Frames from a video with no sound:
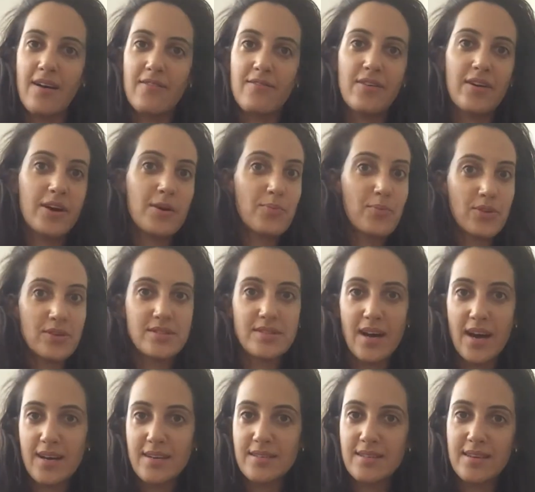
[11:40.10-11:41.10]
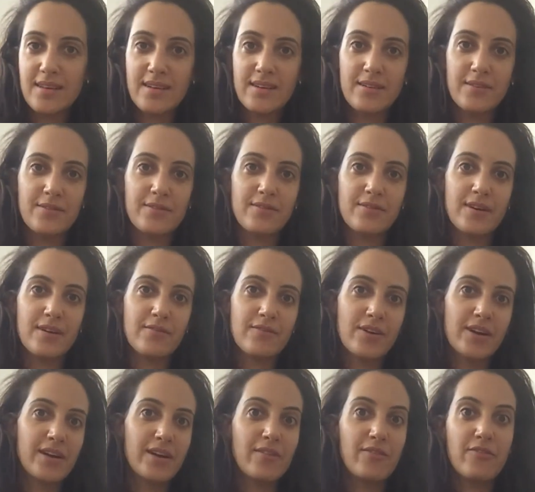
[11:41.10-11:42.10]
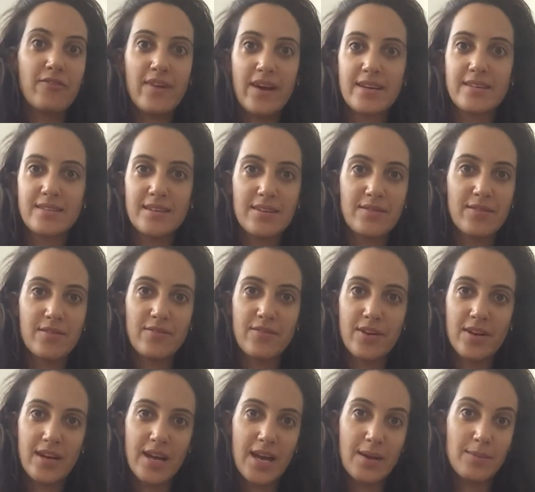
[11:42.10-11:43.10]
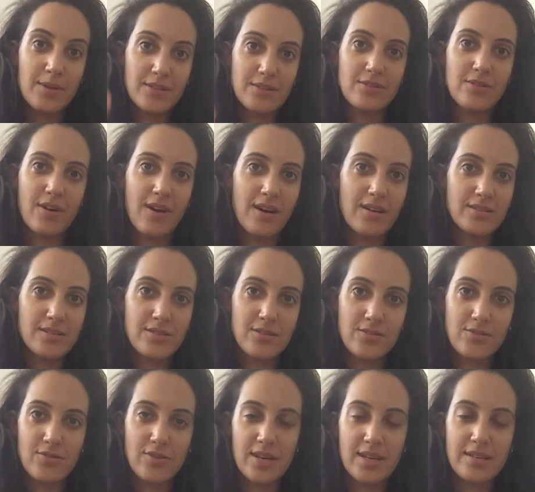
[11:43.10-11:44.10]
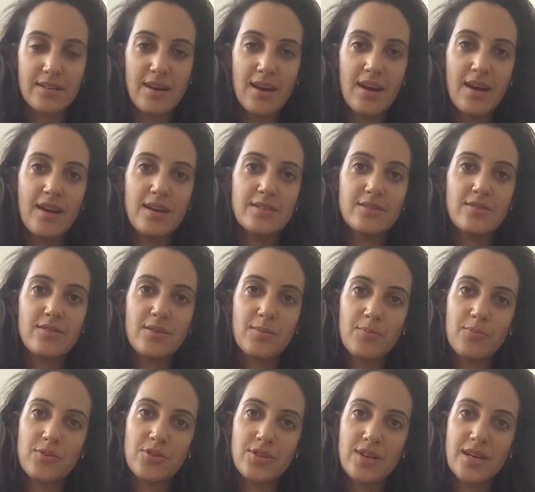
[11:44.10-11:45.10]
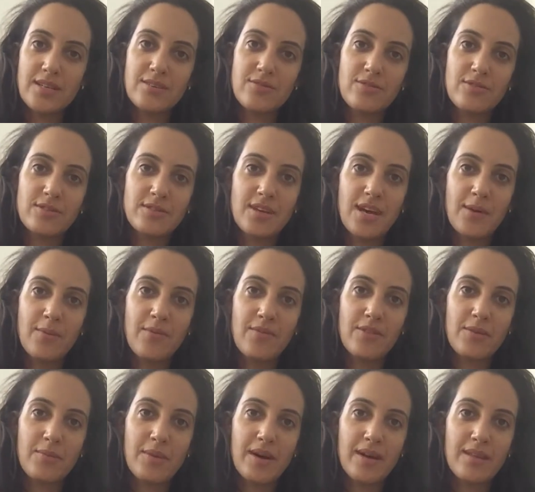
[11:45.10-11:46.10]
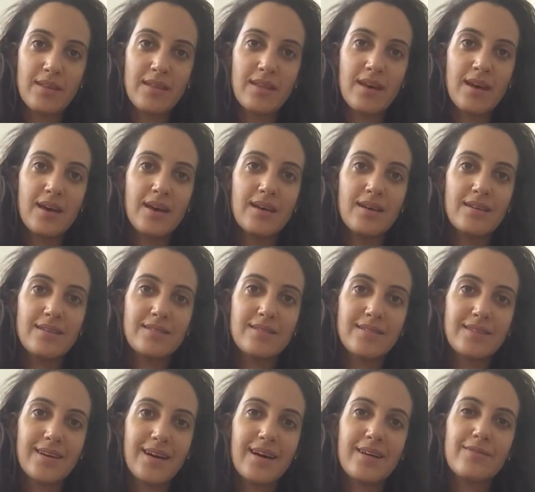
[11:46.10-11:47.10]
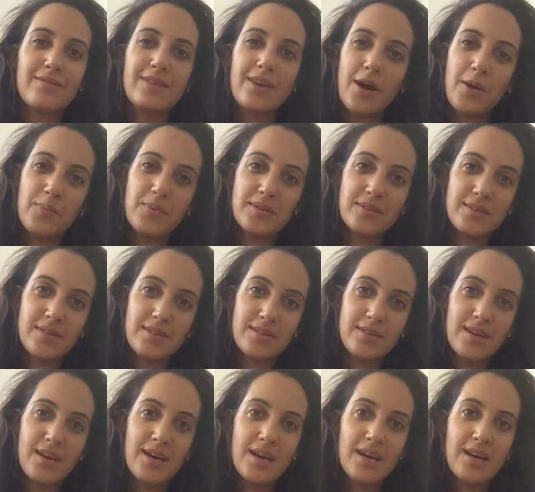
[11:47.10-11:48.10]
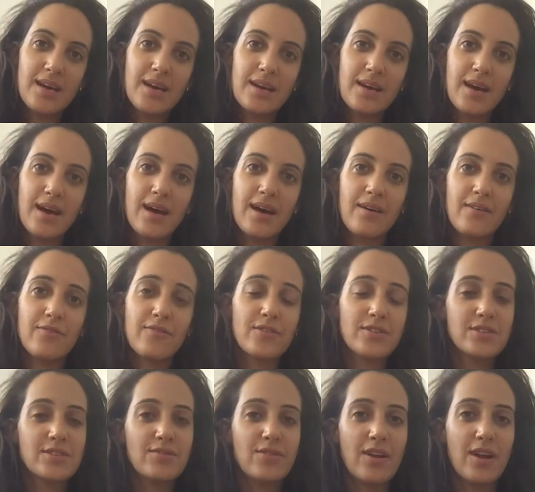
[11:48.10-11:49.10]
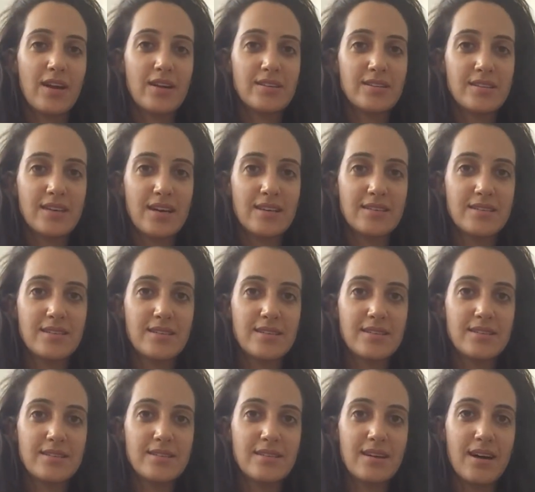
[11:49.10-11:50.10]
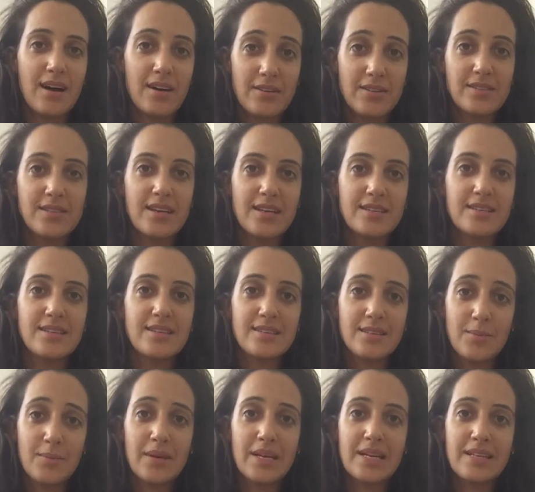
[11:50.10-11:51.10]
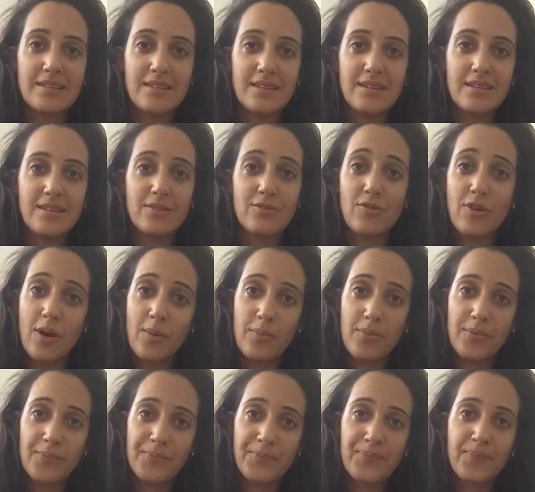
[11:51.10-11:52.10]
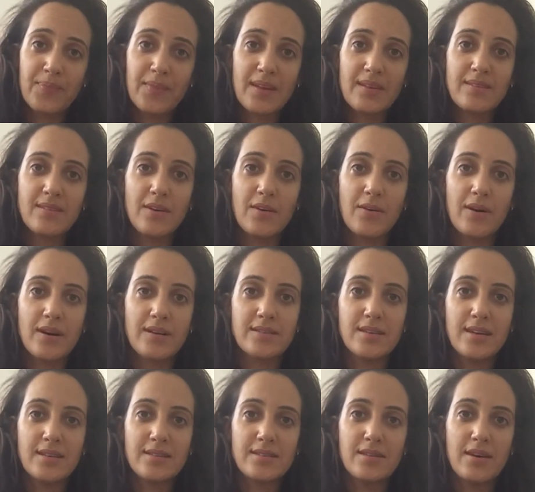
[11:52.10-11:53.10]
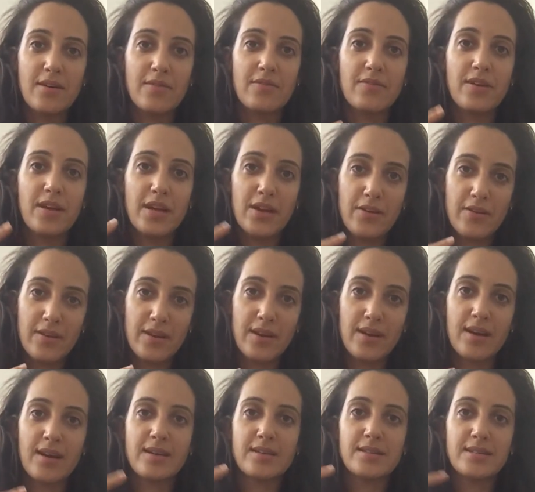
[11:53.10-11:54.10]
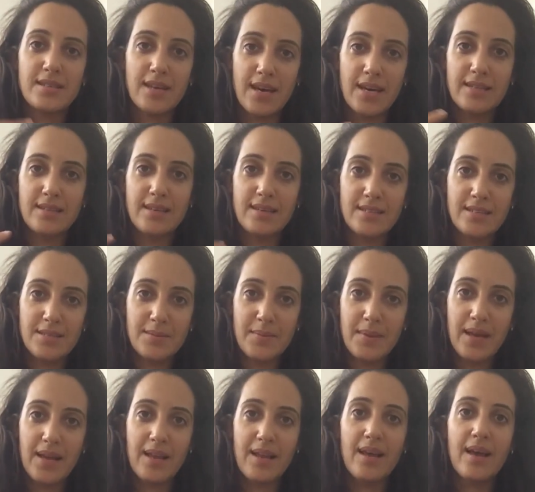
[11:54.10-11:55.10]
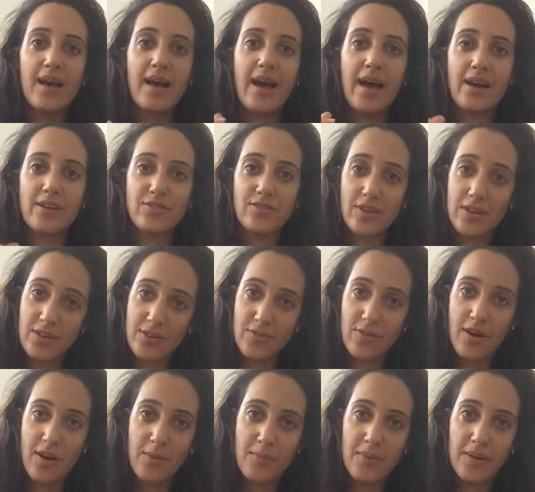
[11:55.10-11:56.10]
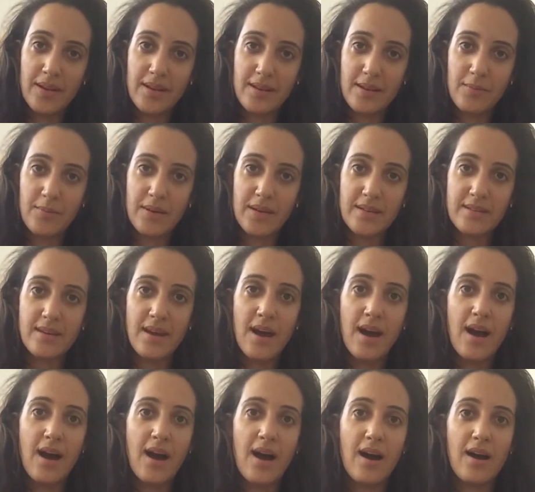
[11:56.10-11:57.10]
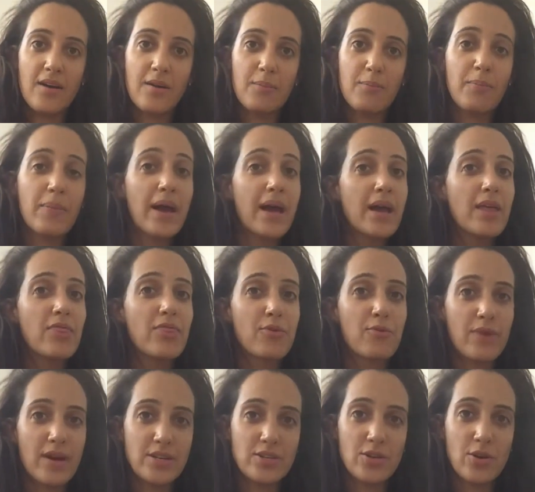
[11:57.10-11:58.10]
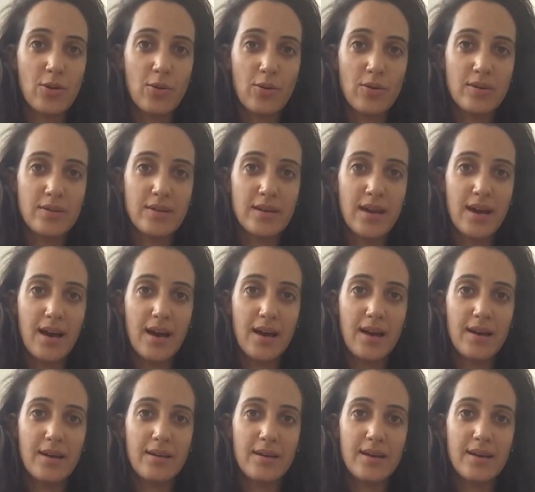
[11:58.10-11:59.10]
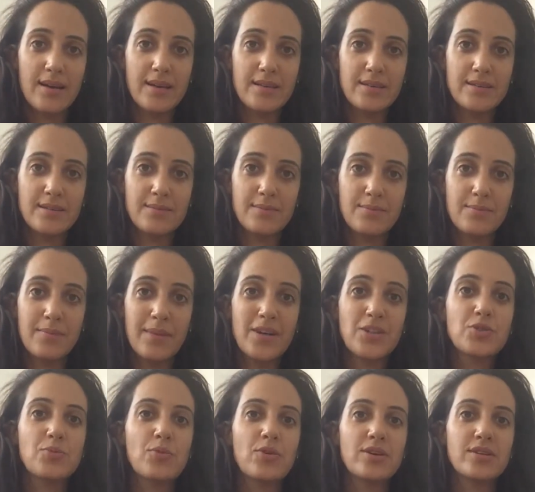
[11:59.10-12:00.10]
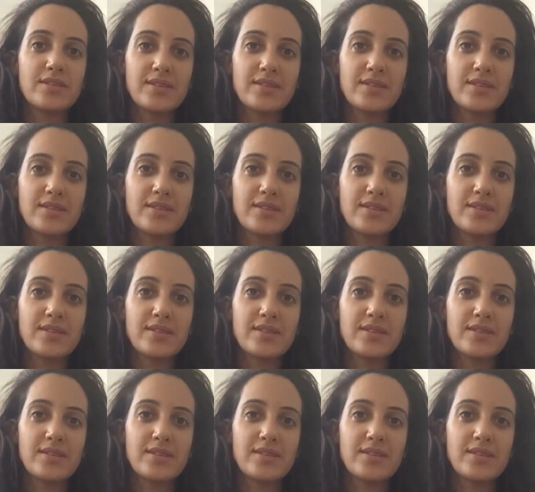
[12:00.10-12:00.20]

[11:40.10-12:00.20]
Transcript: very productive and very effective and very able to concentrate. So the progesterone time of the month is kind of the opposite. First of all, our senses ability drop. So our sense of hearing and sight and smell actually drop a little bit. Our pain threshold is much more